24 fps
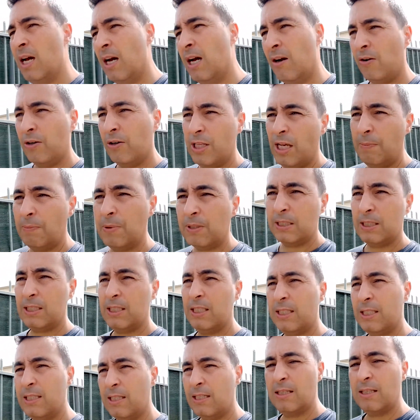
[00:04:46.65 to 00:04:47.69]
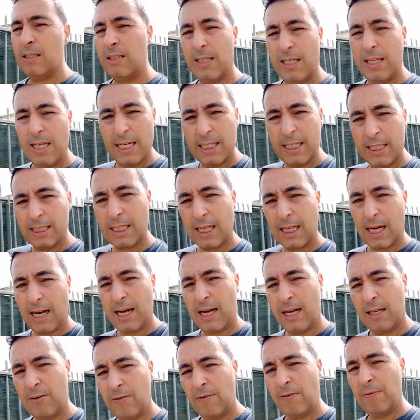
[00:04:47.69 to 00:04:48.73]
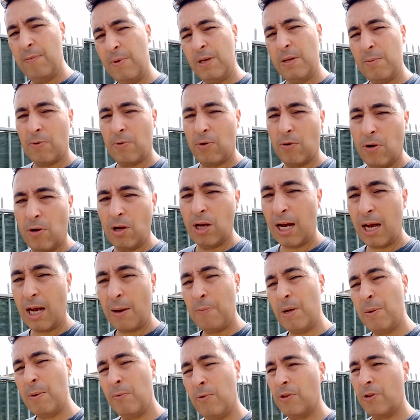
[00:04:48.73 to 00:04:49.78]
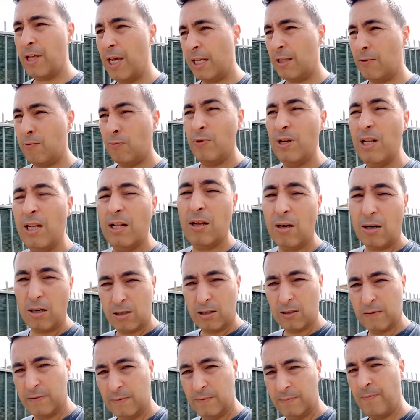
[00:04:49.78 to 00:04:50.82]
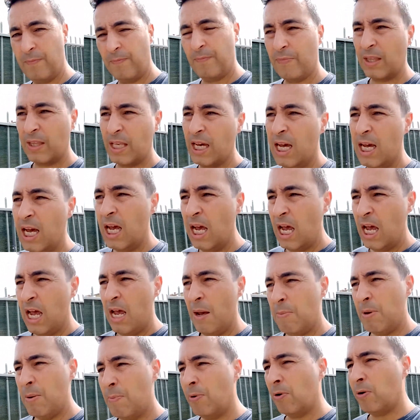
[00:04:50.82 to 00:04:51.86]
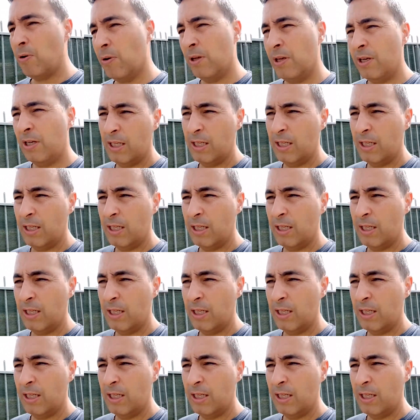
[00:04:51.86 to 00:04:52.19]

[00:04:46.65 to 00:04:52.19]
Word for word: what happens is that these kind of people are people that we love people